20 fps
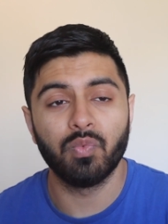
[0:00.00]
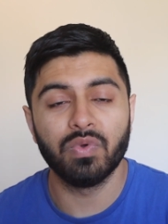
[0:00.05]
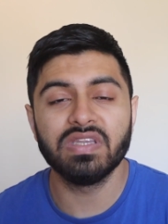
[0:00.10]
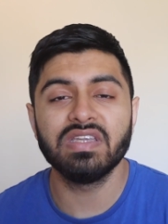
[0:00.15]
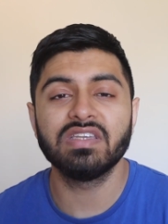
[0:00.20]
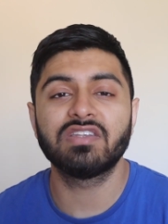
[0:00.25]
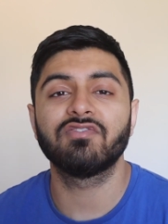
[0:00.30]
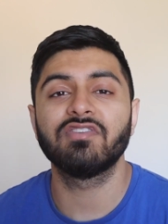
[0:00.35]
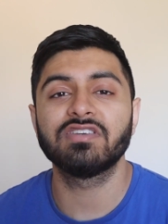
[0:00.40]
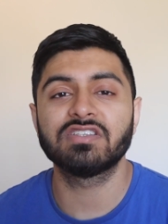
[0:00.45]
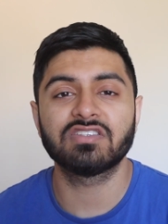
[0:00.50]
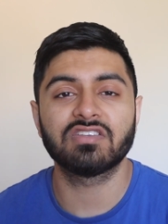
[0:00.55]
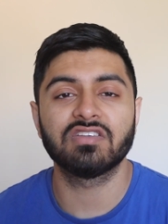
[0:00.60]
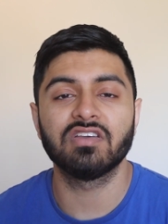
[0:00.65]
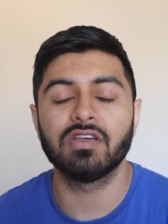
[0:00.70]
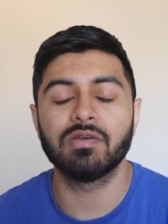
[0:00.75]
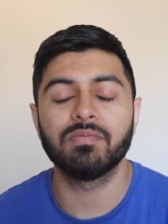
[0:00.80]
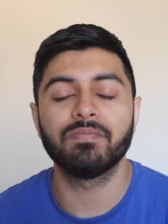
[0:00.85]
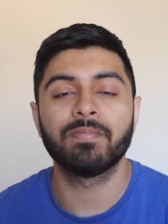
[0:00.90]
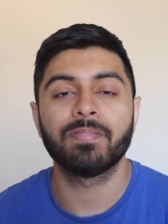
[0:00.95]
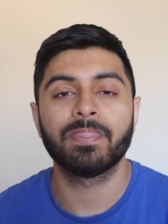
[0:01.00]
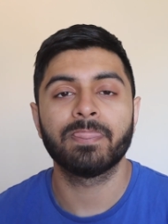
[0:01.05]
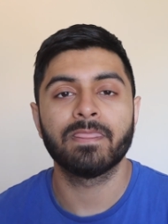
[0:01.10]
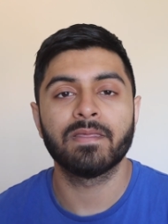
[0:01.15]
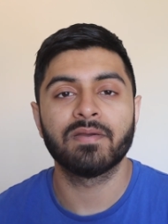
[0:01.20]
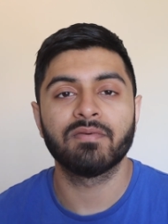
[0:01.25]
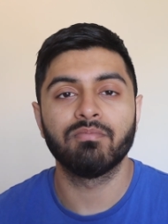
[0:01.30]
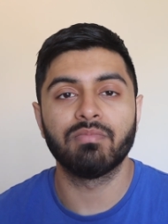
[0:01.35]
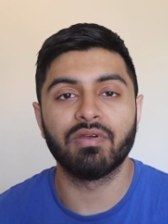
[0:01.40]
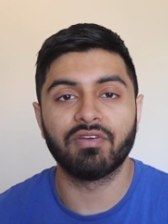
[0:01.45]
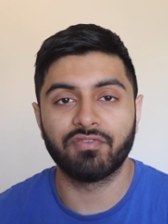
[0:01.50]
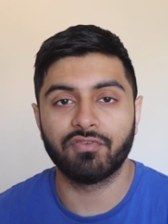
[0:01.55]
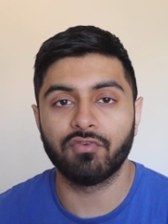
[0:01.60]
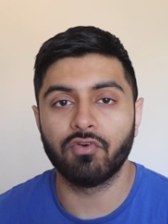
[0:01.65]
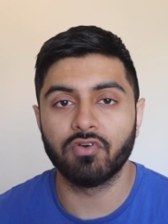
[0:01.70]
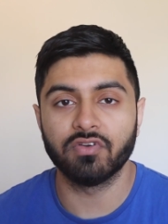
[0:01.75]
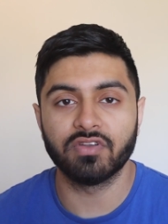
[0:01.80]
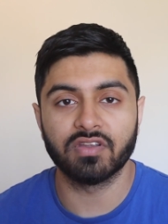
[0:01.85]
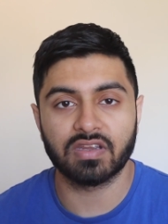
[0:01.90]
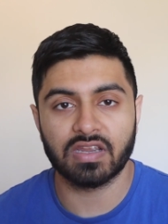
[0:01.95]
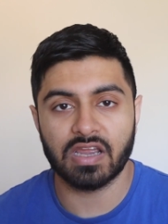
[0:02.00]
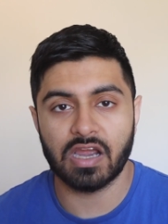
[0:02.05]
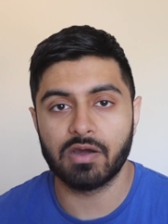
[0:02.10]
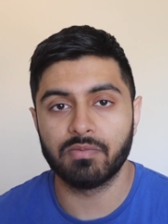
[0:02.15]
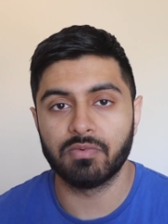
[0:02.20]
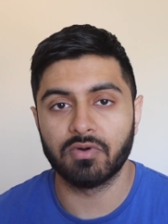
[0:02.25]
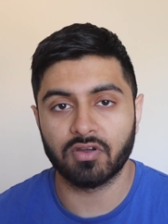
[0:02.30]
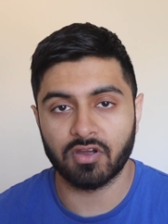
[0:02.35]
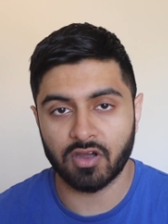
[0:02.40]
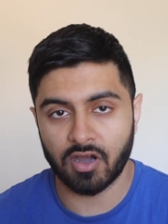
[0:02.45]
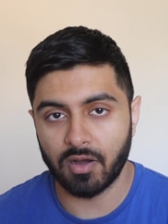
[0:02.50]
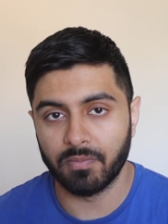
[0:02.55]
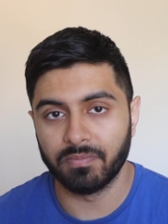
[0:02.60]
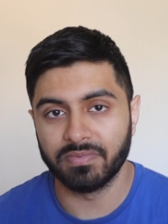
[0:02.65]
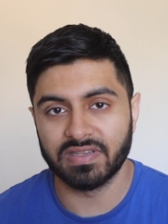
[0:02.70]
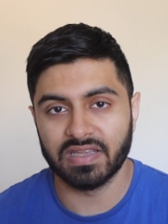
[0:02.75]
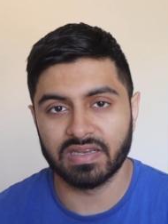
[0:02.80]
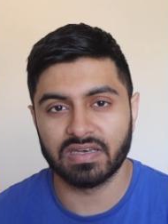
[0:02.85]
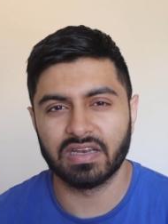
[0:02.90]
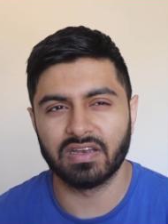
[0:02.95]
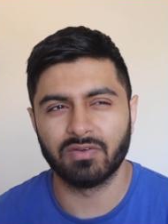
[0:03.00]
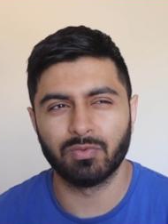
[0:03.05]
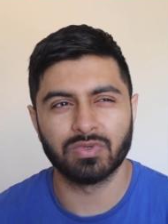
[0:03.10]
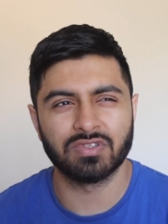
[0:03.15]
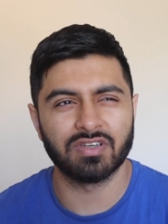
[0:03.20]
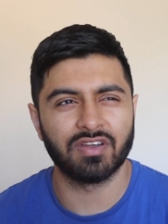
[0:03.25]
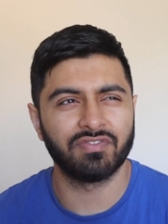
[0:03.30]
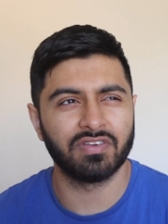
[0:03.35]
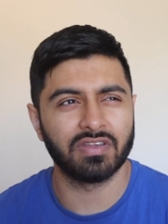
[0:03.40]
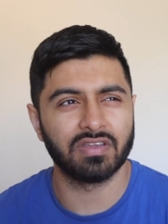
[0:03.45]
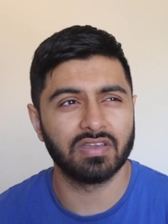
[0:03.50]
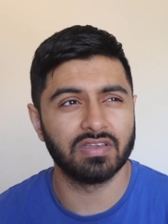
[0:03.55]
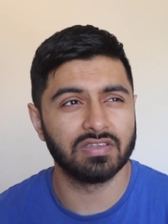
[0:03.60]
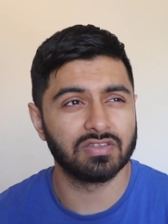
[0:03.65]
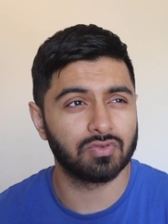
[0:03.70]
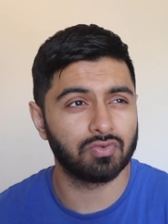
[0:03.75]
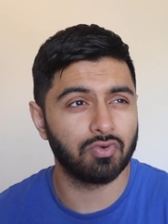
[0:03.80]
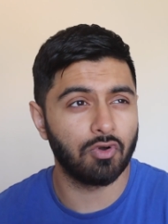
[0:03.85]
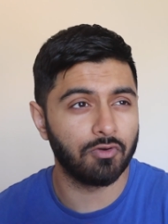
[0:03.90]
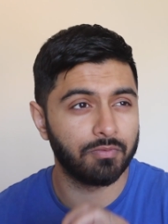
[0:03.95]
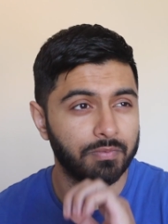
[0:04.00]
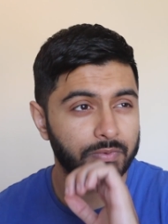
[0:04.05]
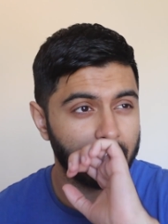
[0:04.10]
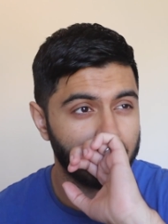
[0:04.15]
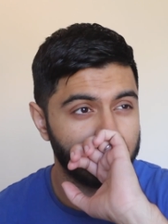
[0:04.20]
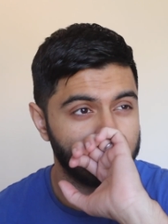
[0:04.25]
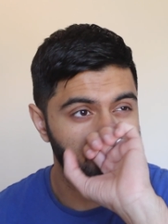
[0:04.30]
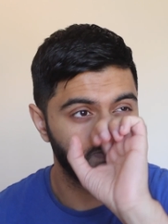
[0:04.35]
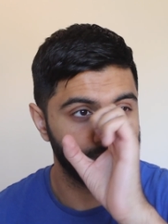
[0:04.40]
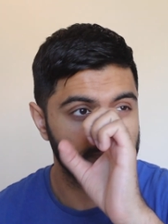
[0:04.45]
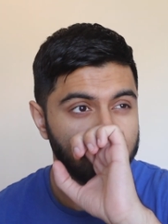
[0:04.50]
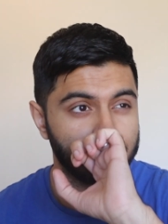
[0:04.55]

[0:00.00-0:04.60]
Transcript: We need to register him before the Carabao Cup deadline, which I think is 12 p.m.